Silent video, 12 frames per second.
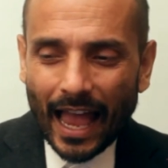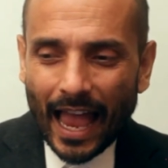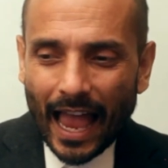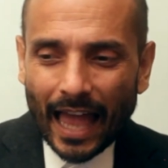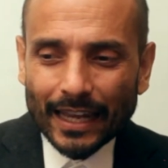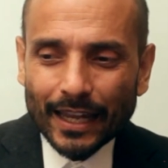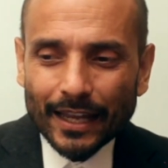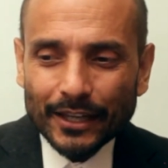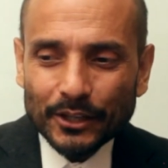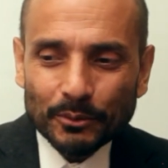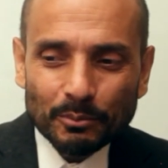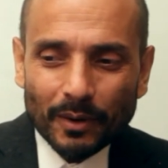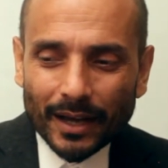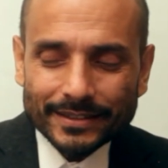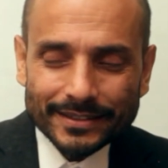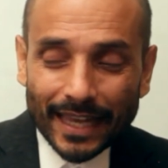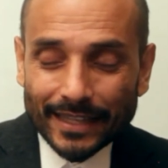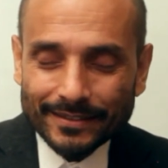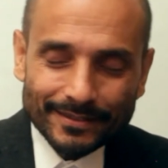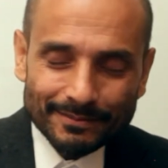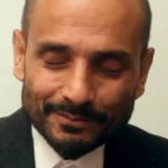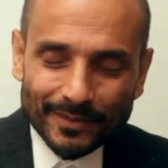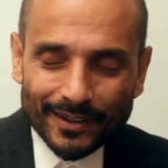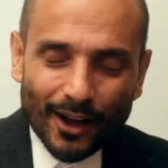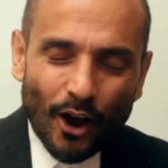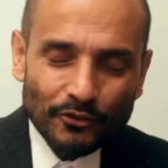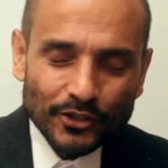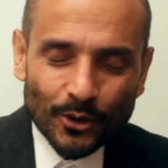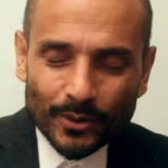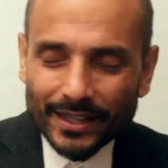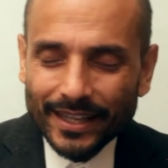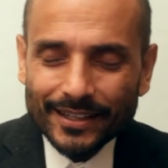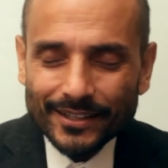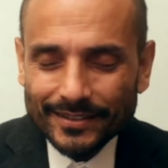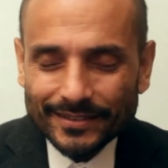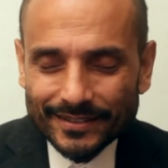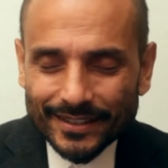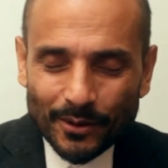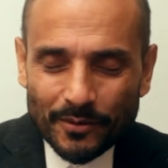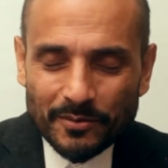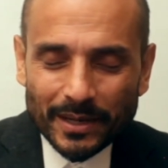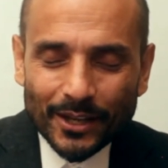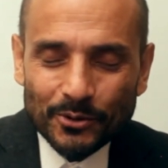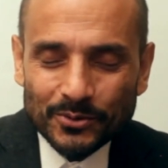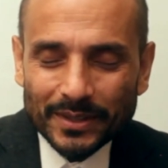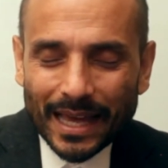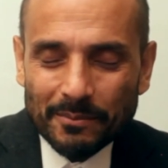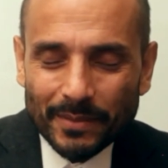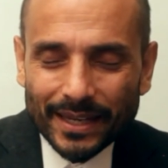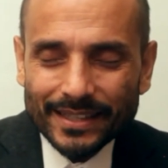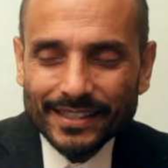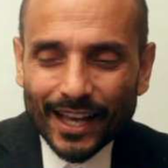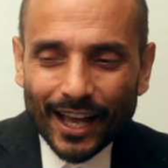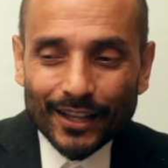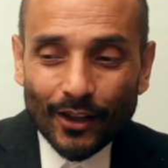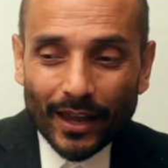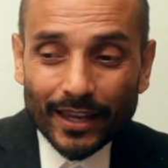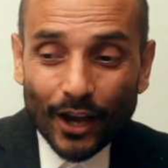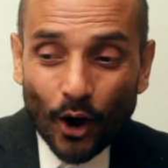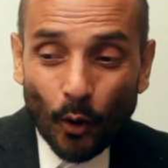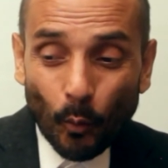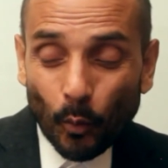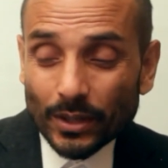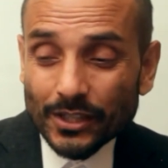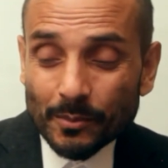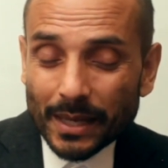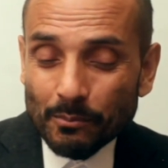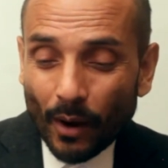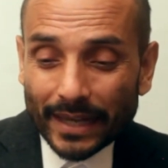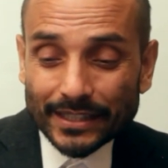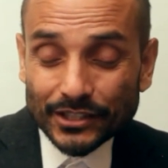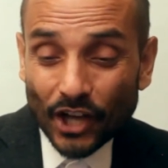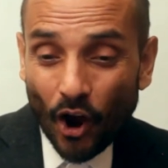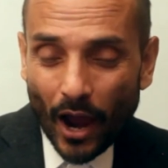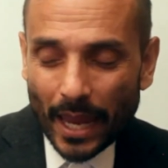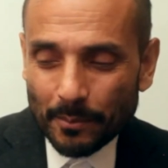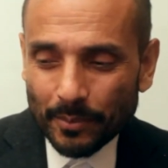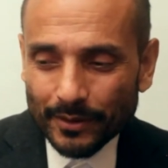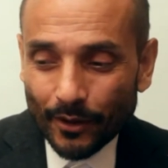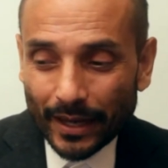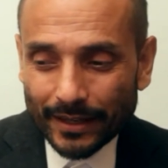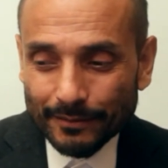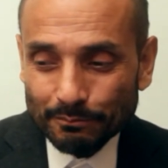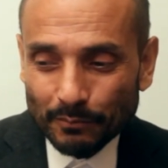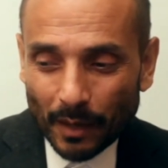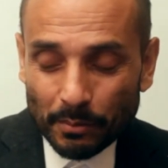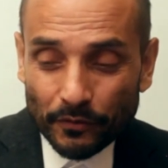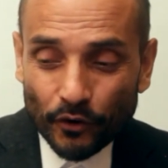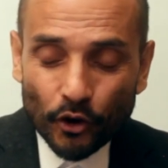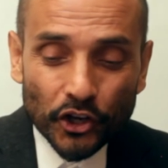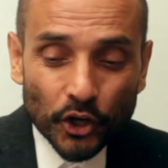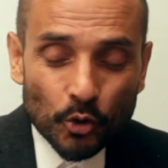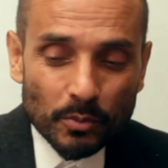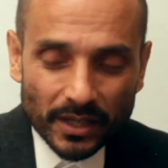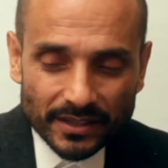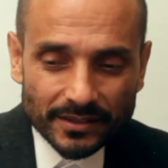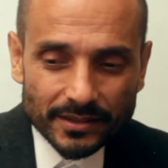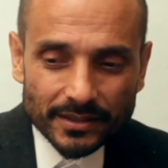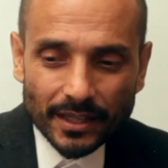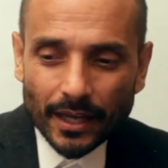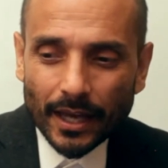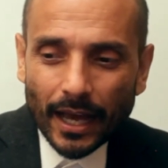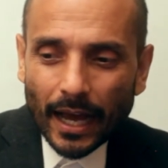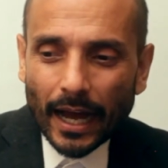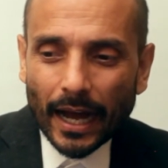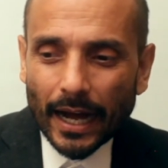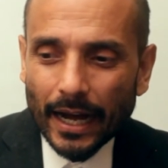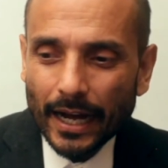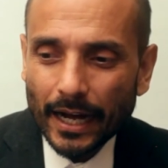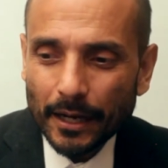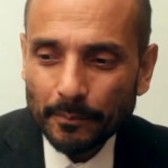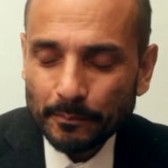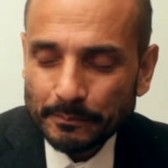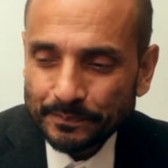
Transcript: And I said, half jokingly, because everybody knows what that means, like, "What do you mean my type? Like, I prefer humans." And